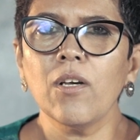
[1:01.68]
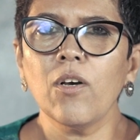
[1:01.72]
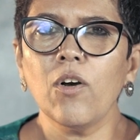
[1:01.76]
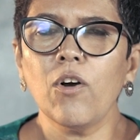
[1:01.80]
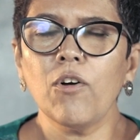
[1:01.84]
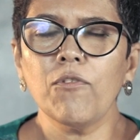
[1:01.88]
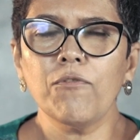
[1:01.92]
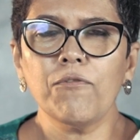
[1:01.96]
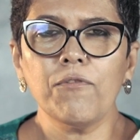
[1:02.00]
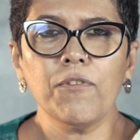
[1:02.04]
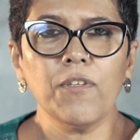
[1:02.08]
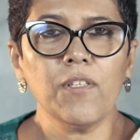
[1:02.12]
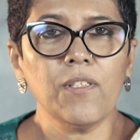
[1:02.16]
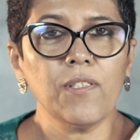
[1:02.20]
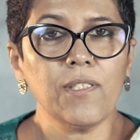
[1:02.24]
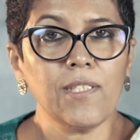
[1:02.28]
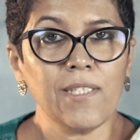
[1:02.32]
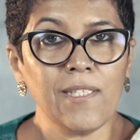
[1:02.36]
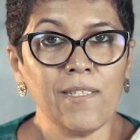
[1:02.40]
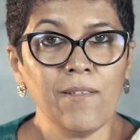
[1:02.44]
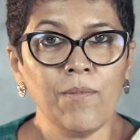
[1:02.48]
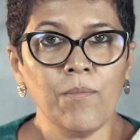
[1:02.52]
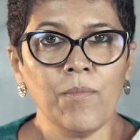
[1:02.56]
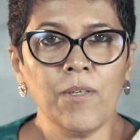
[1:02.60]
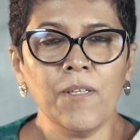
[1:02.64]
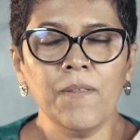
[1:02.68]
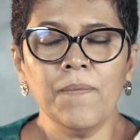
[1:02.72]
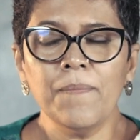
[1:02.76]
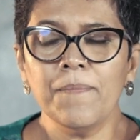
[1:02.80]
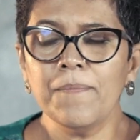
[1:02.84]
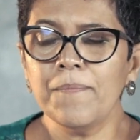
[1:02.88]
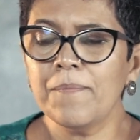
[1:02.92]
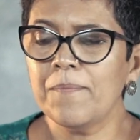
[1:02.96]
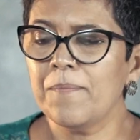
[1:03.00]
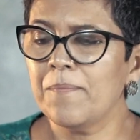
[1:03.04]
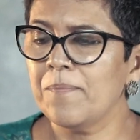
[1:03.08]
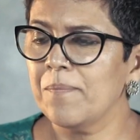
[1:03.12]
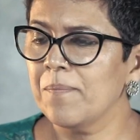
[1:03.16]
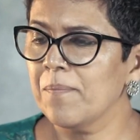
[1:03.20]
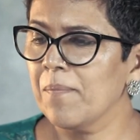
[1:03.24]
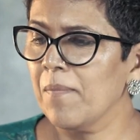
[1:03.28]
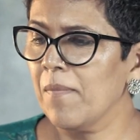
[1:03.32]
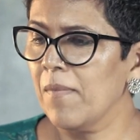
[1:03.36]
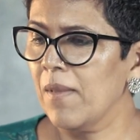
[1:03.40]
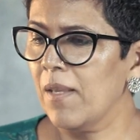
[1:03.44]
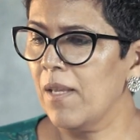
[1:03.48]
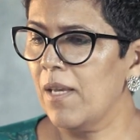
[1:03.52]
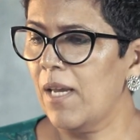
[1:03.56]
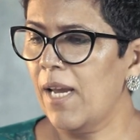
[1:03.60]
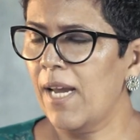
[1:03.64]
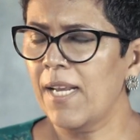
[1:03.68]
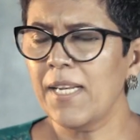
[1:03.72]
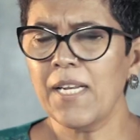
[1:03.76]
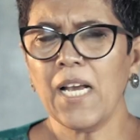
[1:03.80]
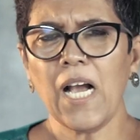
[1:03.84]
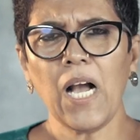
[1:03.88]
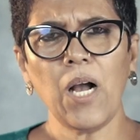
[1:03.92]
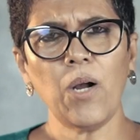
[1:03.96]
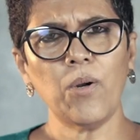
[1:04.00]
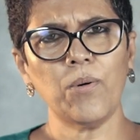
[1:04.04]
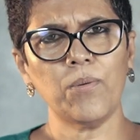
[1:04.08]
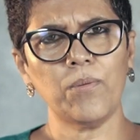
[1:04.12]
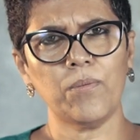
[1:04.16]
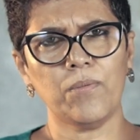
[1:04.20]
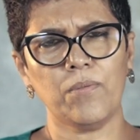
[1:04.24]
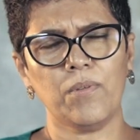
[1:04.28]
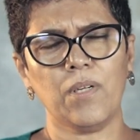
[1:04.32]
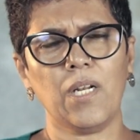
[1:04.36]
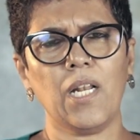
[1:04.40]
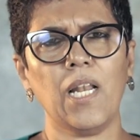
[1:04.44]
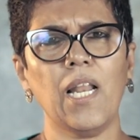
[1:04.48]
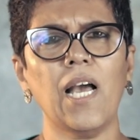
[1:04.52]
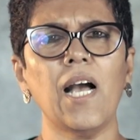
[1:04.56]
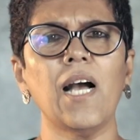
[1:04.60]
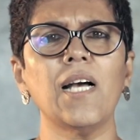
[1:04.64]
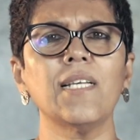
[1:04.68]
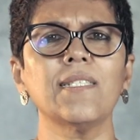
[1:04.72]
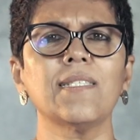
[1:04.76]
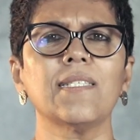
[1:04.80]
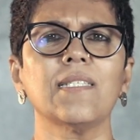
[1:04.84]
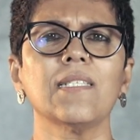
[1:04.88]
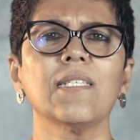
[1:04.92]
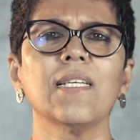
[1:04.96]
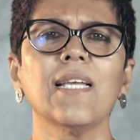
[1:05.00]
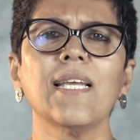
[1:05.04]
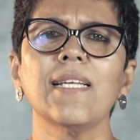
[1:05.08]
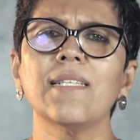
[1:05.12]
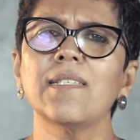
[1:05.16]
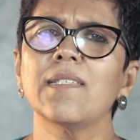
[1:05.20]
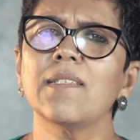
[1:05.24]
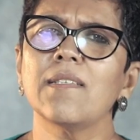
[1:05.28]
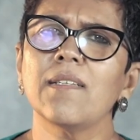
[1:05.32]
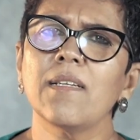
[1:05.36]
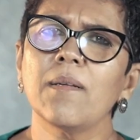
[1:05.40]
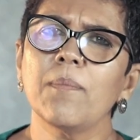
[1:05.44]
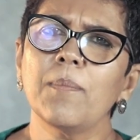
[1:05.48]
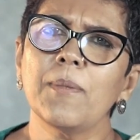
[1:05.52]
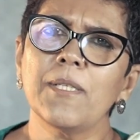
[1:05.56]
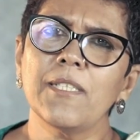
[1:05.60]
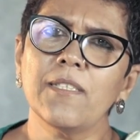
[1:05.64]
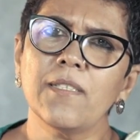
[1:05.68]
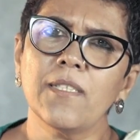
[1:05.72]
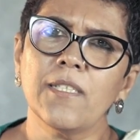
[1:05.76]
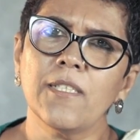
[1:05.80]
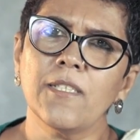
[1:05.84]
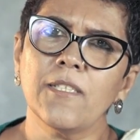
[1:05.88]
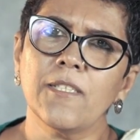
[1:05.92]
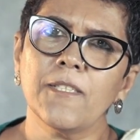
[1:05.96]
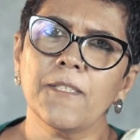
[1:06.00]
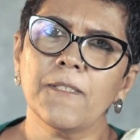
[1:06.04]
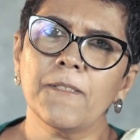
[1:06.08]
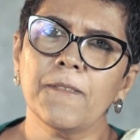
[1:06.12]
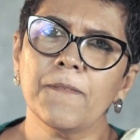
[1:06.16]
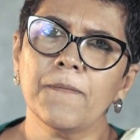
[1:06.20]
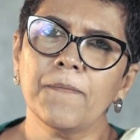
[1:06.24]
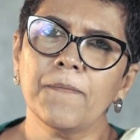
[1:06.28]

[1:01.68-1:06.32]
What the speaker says: of cinema and how class gets represented.